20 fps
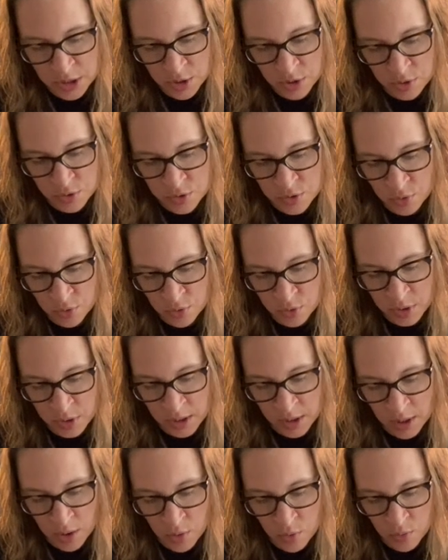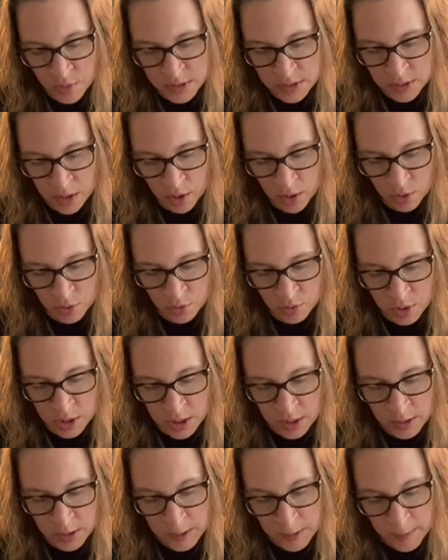years old and always
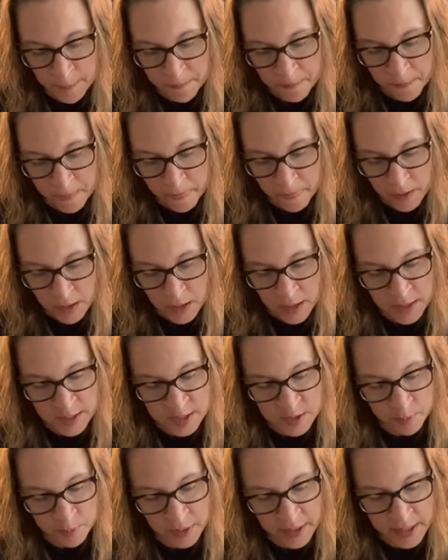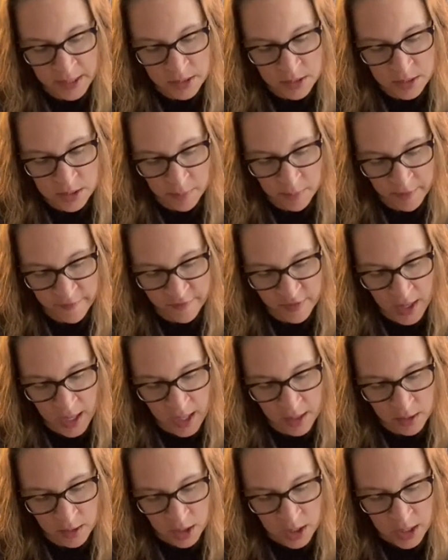hungry explained some of that.